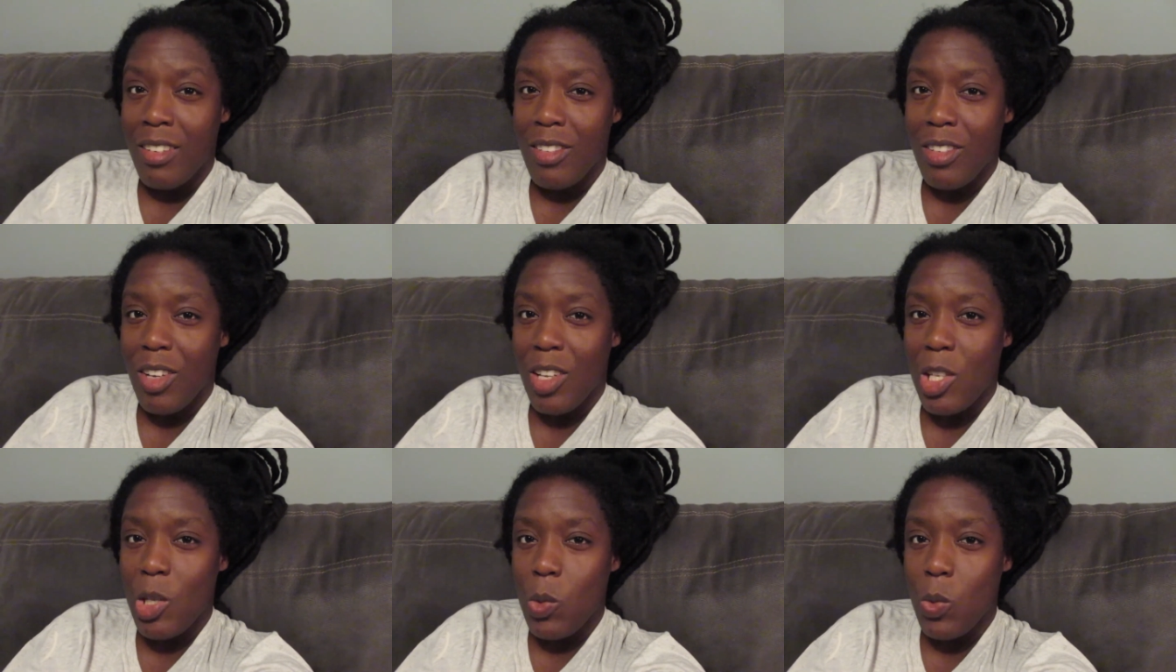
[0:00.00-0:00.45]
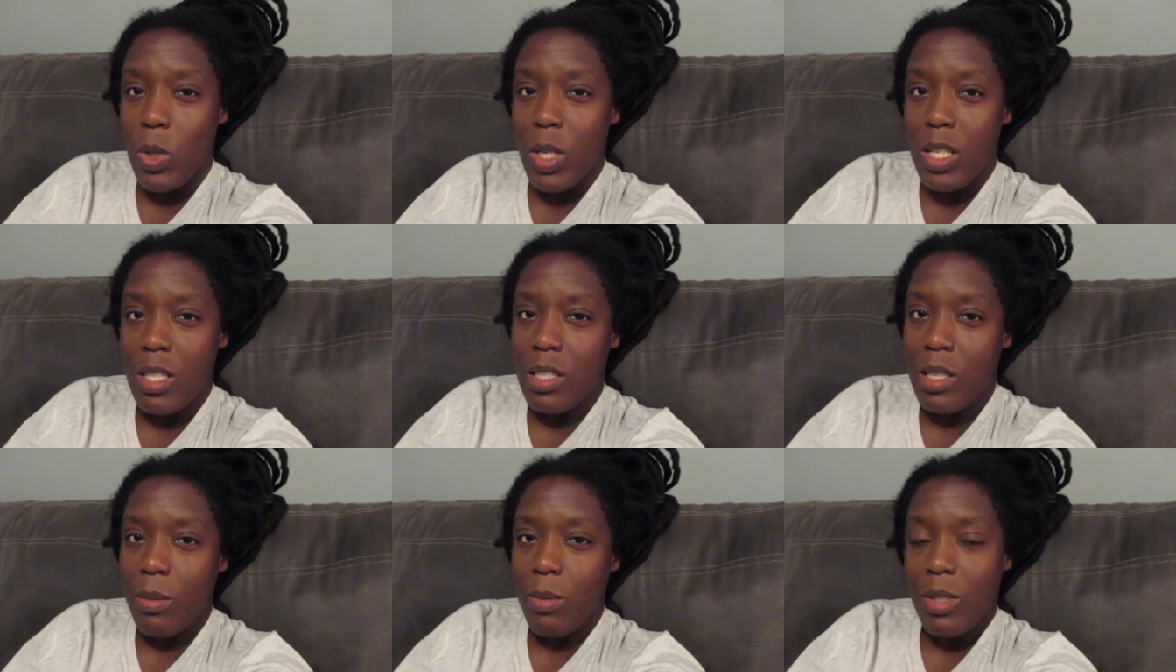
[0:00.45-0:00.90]
The only
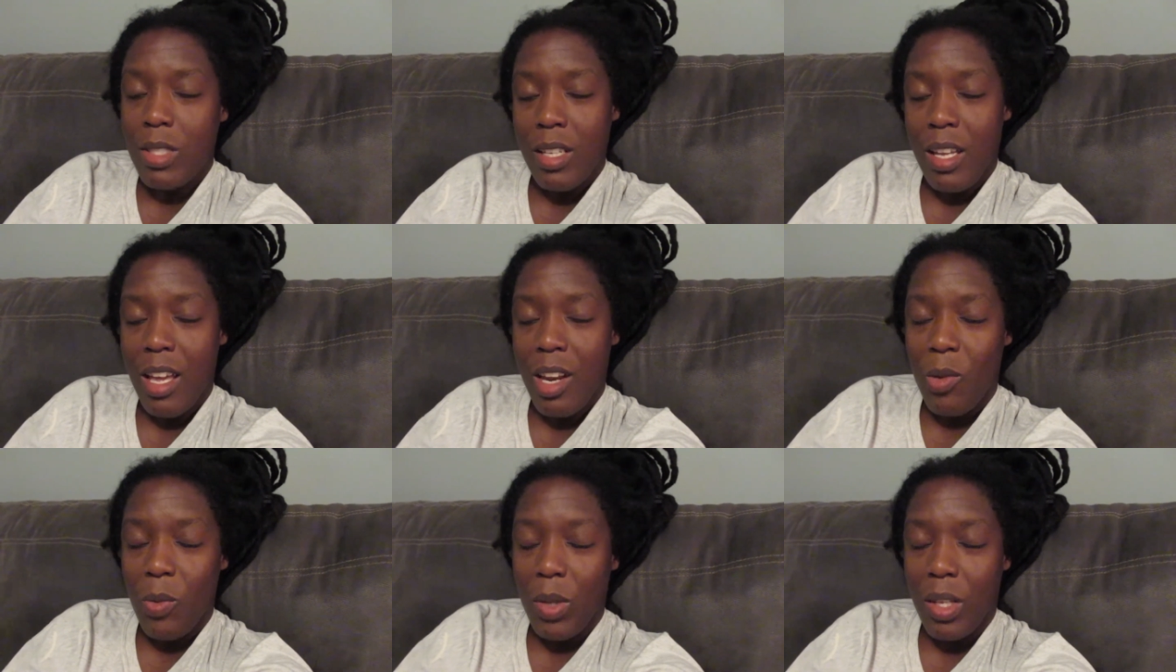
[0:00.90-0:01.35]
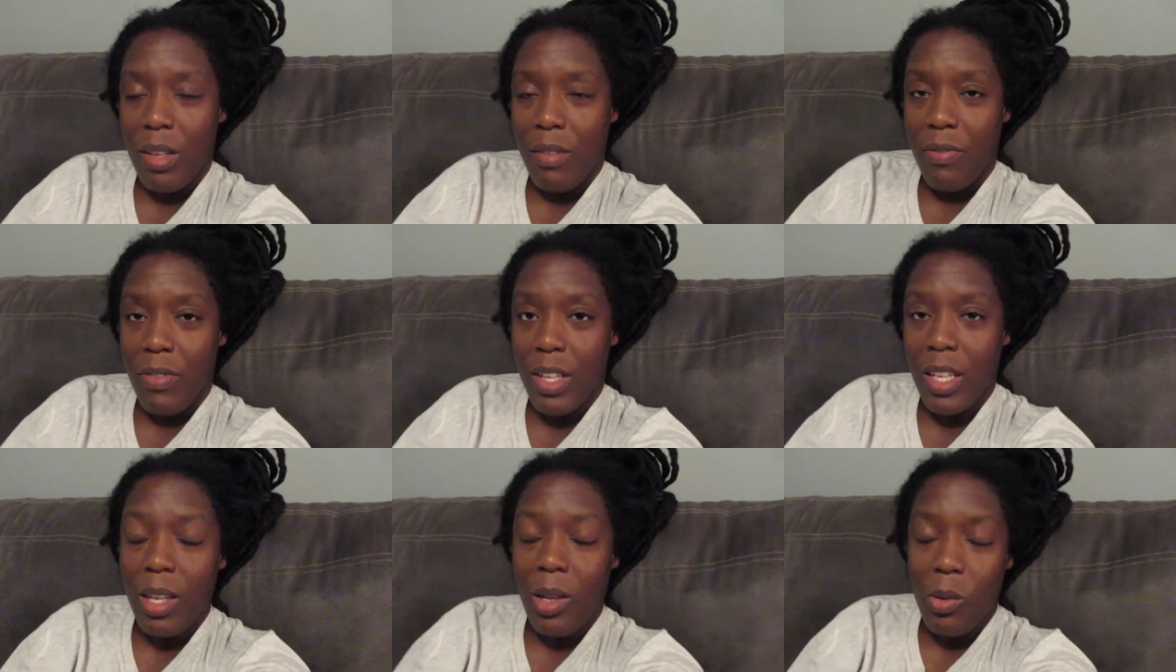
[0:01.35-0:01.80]
ones I was kind of really
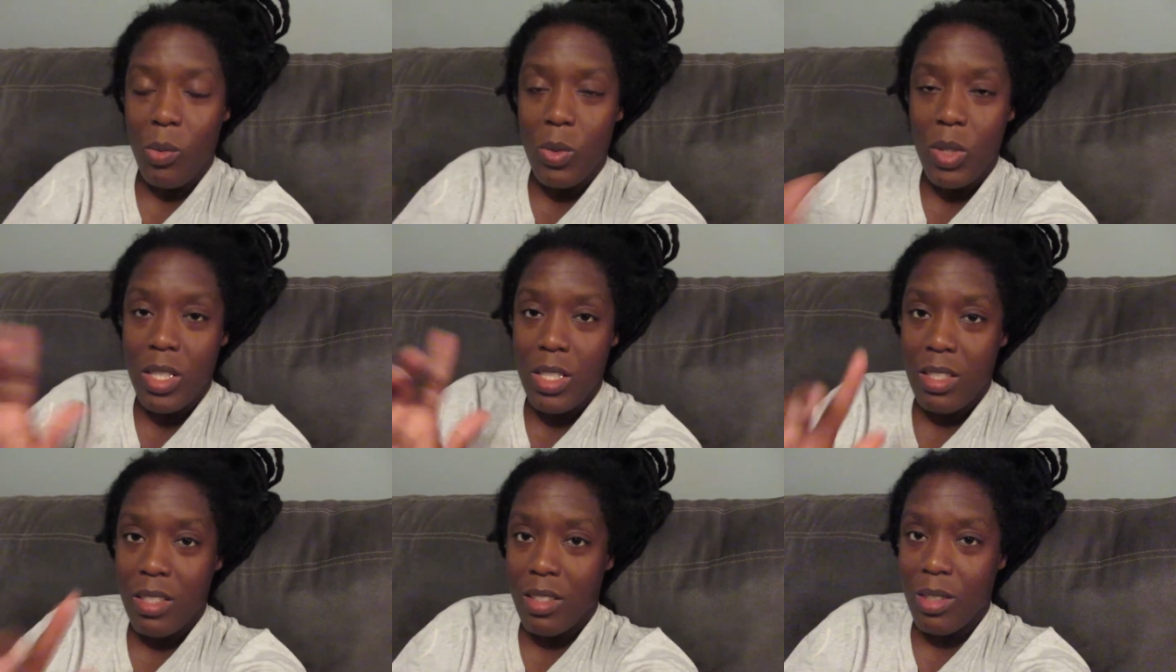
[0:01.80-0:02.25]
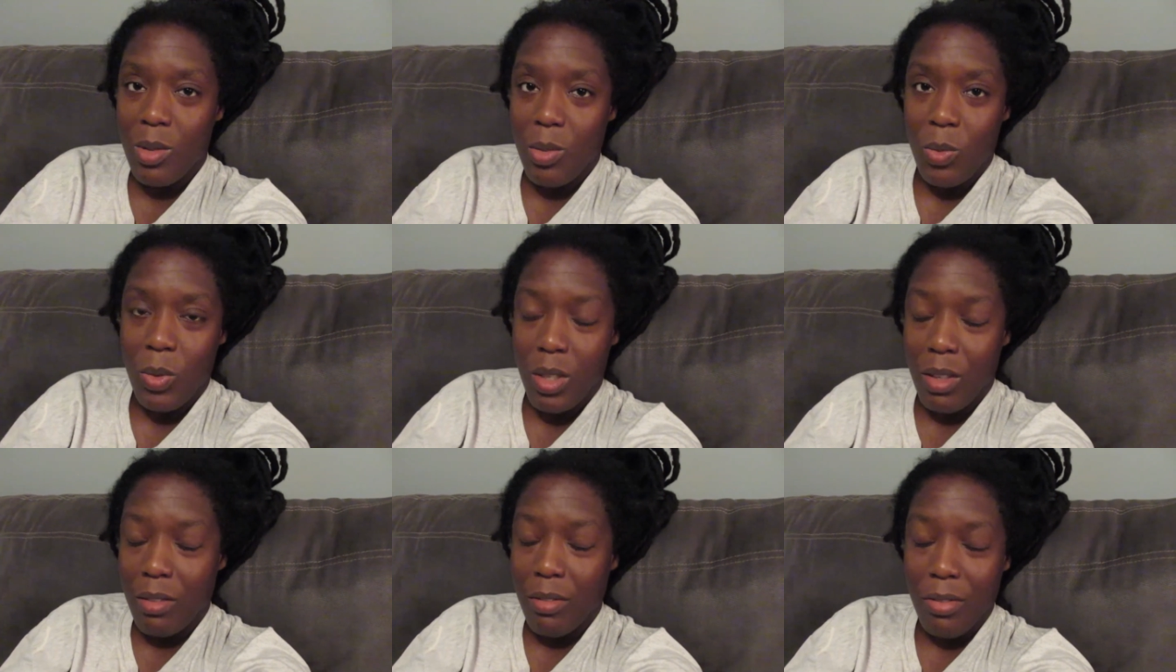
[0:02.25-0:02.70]
feeling was the
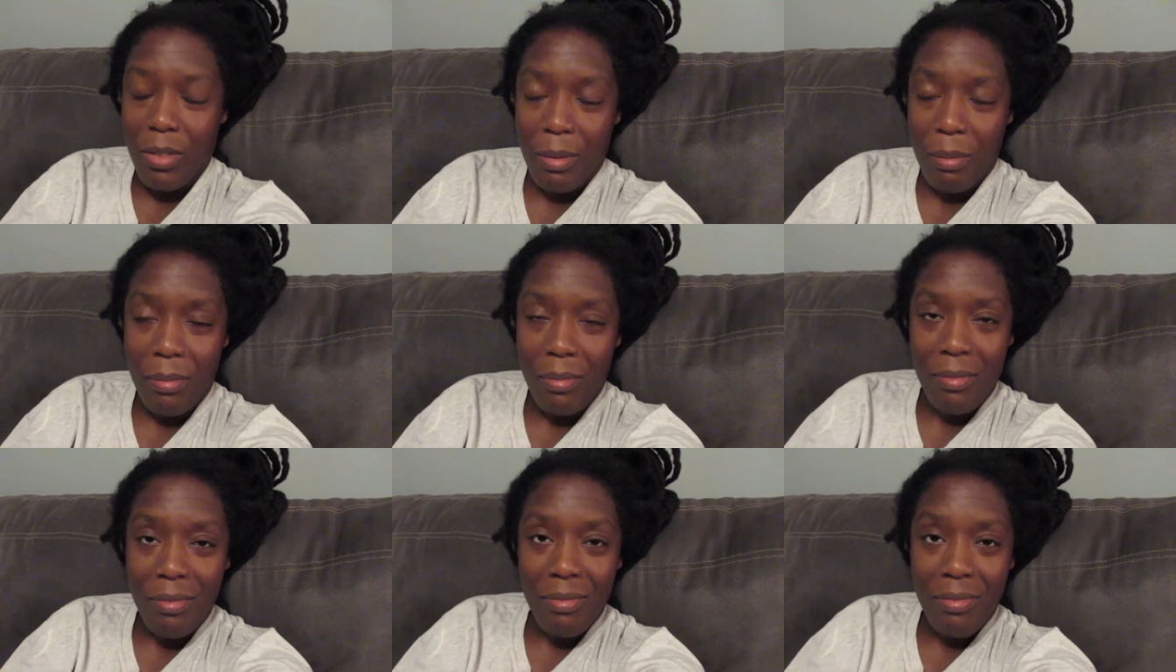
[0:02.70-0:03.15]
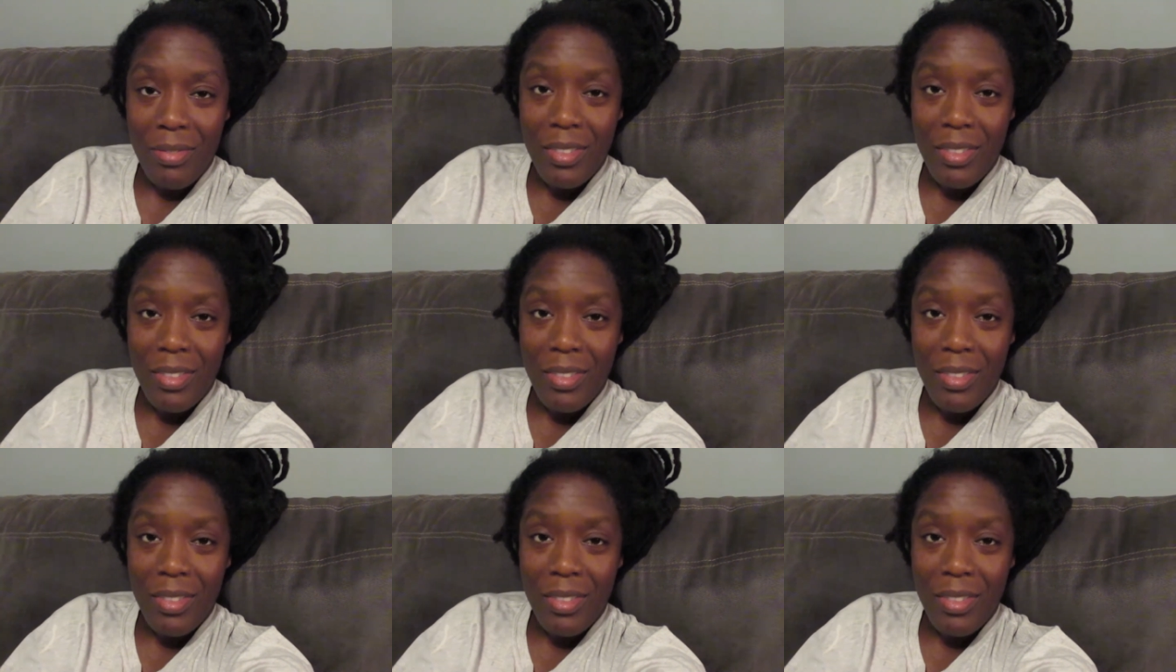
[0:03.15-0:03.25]
one from